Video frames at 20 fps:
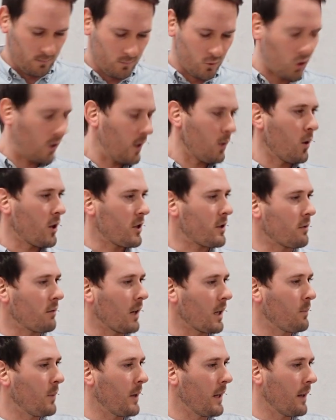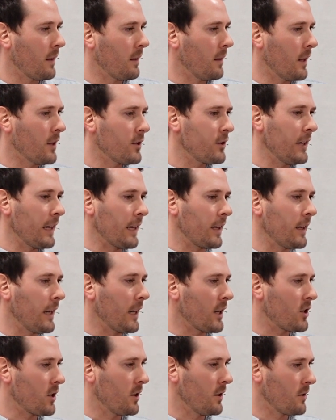Trying to watch the rugby and the internet
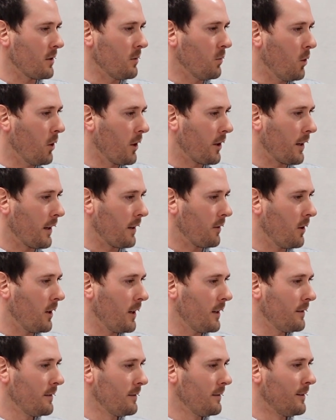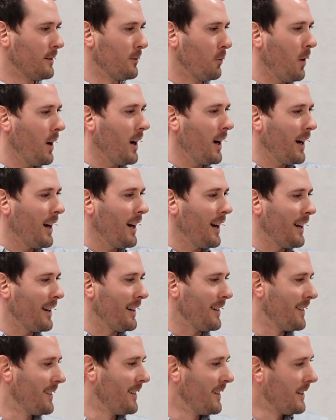connection isn't working, right? Why?
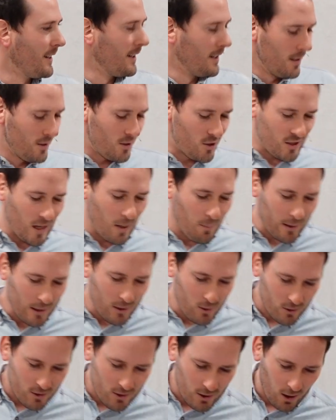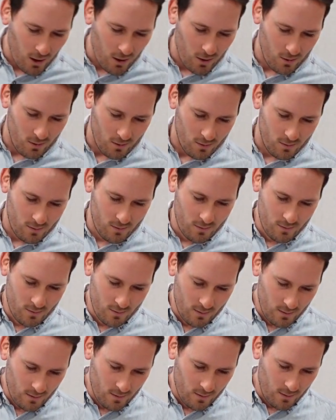Stubbing your toe
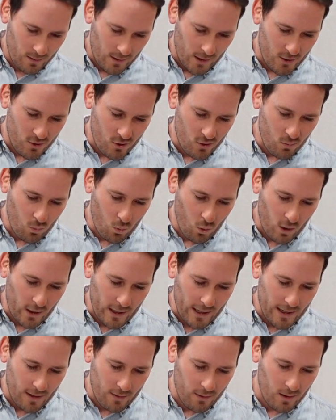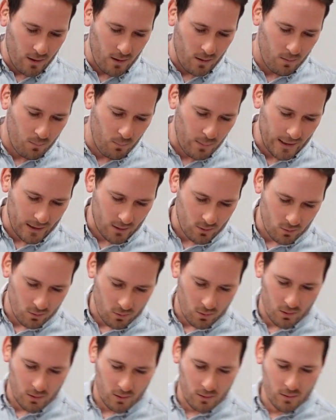as you walk out the back
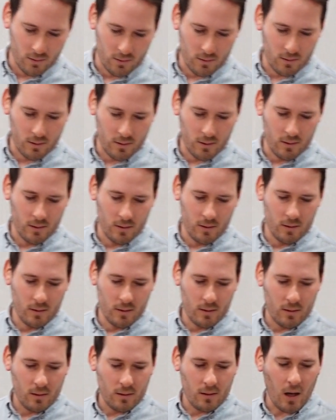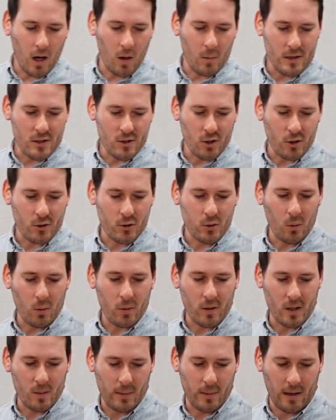door. No, he's not
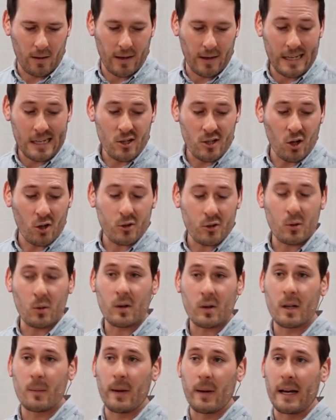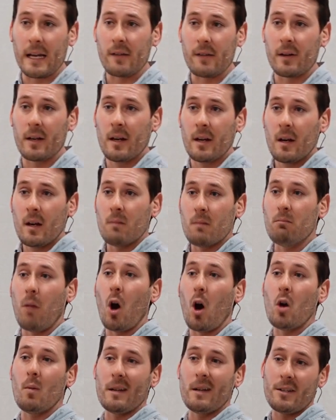talking about that. He's not talking about even
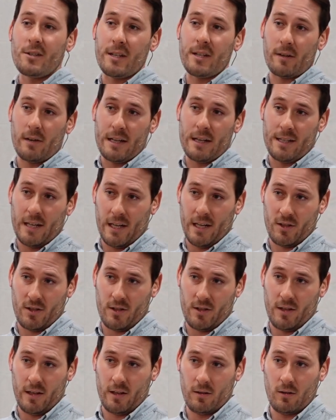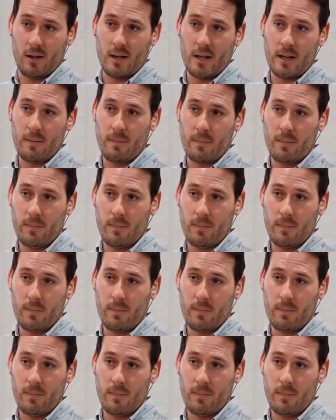momentary testing, right?